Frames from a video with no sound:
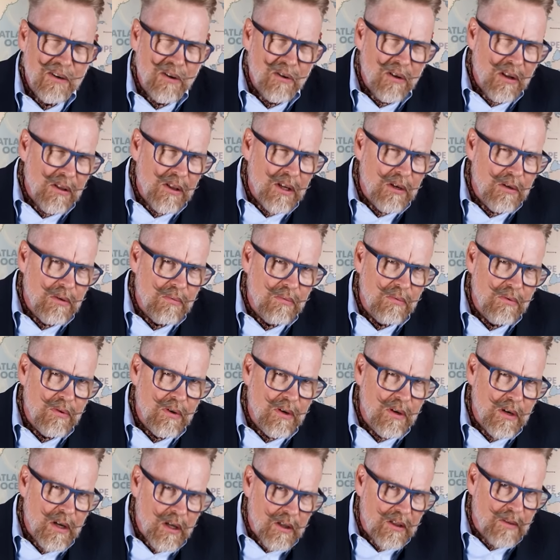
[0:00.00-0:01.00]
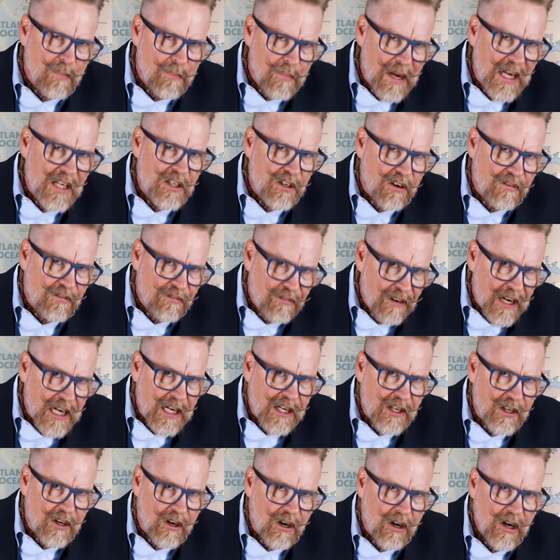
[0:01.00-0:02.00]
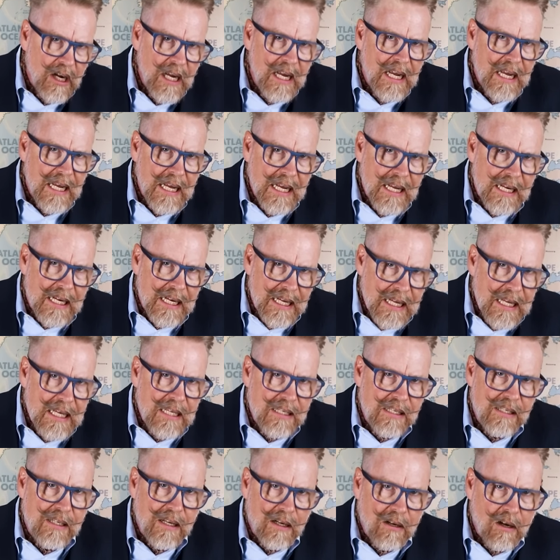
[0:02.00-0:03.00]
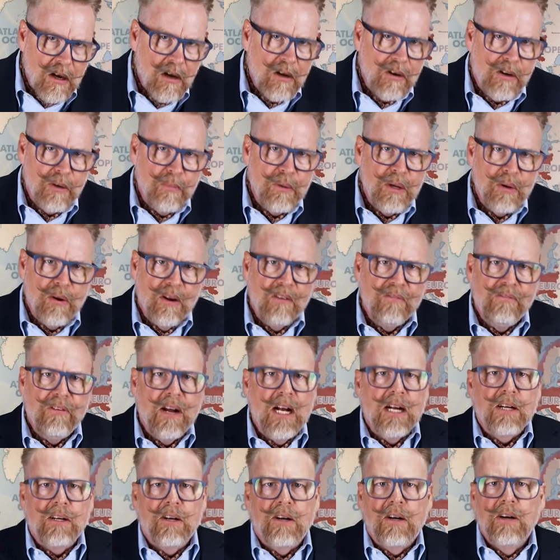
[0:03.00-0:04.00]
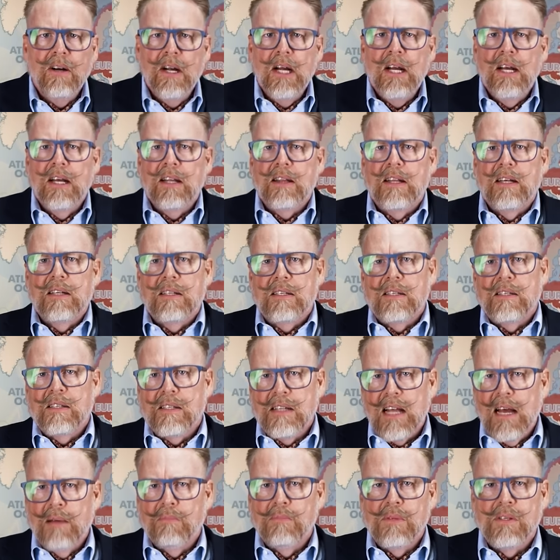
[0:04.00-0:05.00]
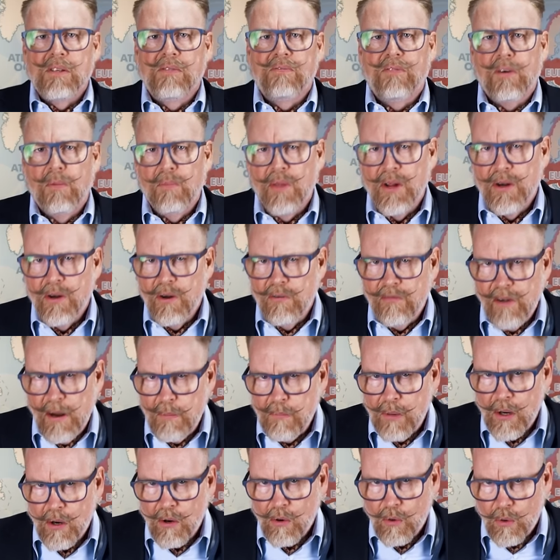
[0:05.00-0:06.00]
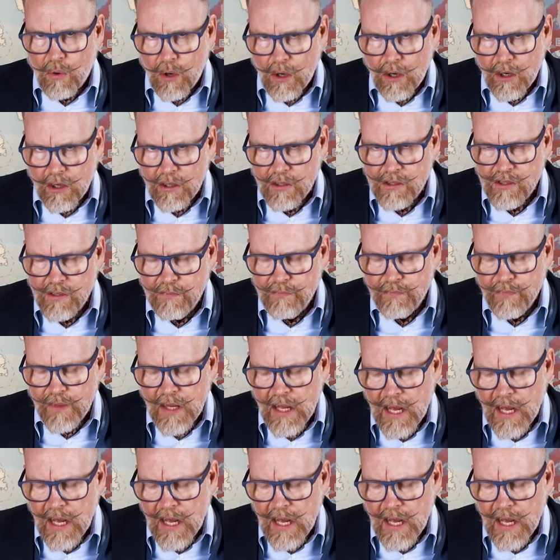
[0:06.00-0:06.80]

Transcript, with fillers: And although not the major factor, it is a contributing factor that stems from the November orders.